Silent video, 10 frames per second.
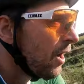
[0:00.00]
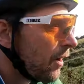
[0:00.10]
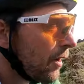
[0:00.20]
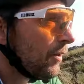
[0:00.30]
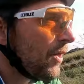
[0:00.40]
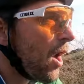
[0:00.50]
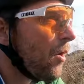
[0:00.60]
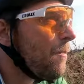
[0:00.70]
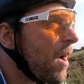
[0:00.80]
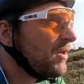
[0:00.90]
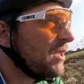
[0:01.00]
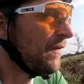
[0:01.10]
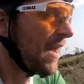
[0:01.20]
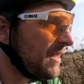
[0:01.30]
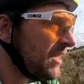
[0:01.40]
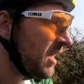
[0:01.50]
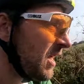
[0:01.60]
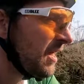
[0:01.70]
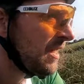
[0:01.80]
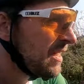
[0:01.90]
Although most events
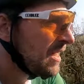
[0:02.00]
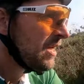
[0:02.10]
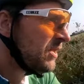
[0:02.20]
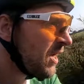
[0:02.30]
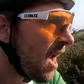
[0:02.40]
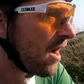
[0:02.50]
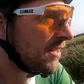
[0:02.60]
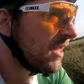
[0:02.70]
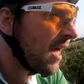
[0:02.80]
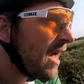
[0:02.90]
start